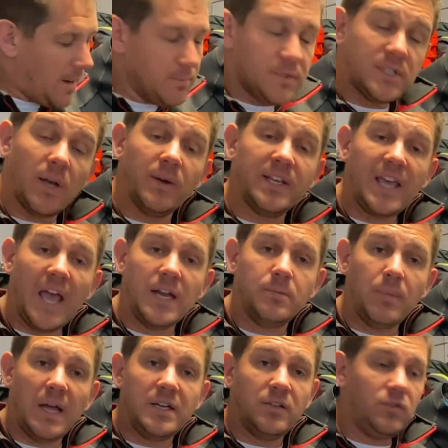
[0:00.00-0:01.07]
so again
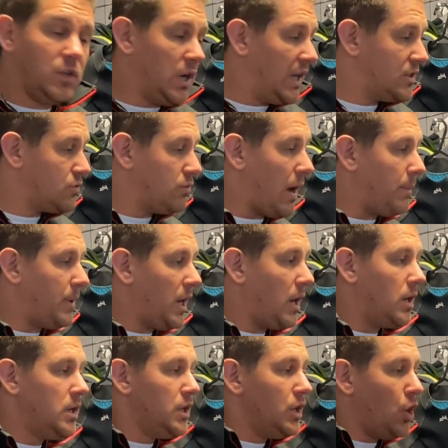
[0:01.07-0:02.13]
made of Yulex Rubber,